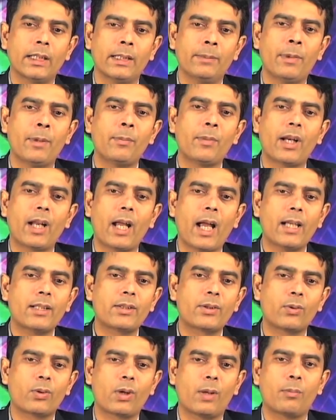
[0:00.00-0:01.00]
a member
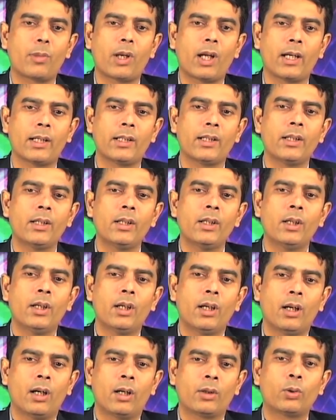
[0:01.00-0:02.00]
has to comply
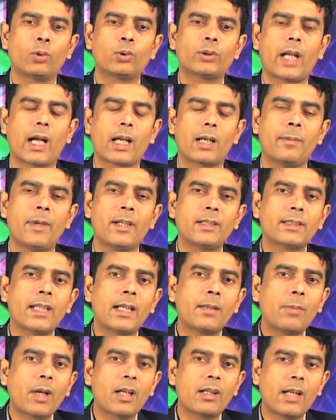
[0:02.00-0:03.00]
those agreements,
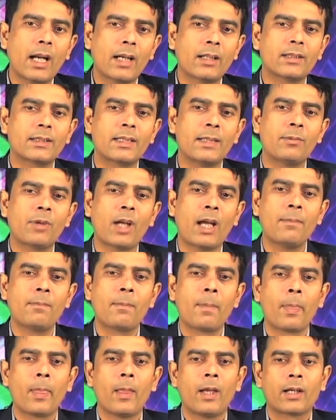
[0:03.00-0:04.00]
and but at the same time
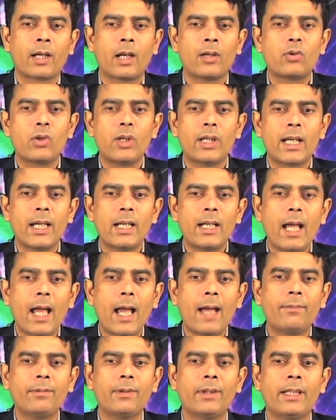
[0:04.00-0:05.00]
country can
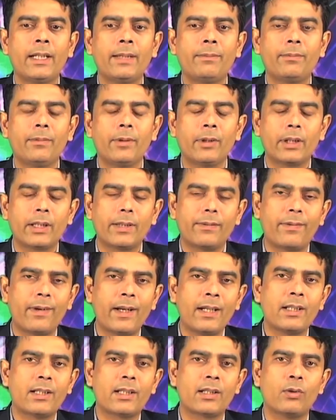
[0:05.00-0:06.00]
have a
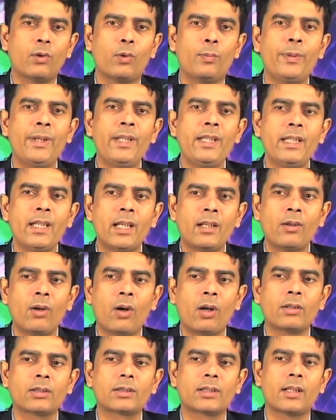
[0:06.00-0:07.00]
different opinion
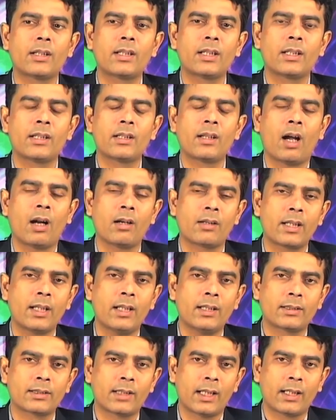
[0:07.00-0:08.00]
on certain
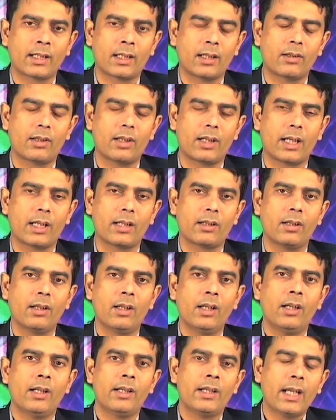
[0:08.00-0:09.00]
articles, and country can
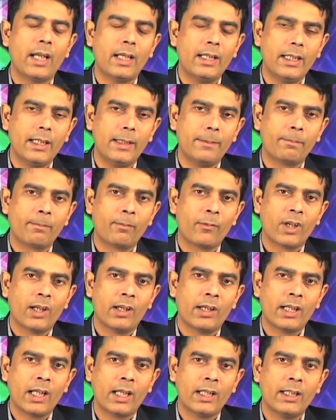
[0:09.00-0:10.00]
really
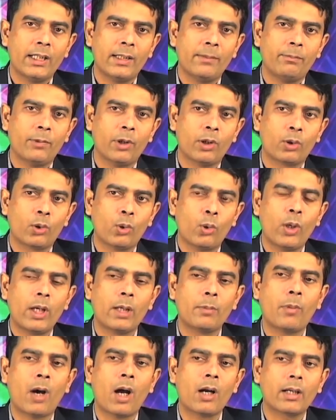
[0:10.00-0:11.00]
go
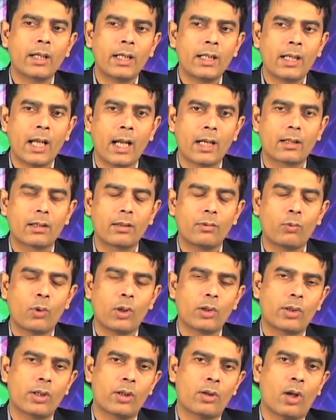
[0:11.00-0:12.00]
and bargain at the
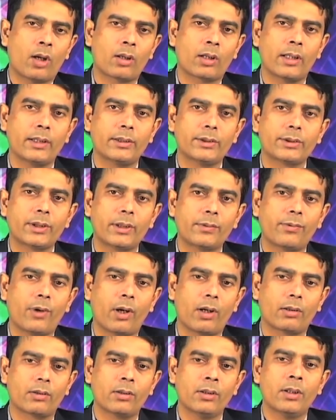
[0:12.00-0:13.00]
World Trade Organization
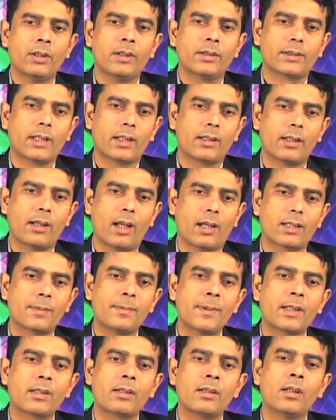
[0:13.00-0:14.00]
for certain
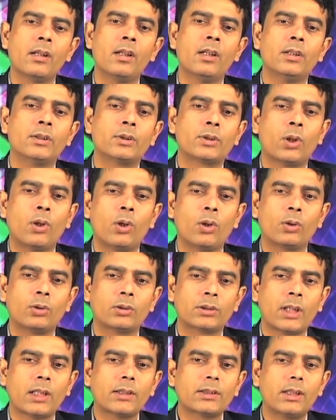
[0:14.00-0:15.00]
aspect. So,
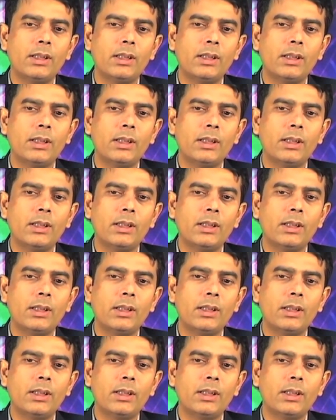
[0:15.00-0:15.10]
such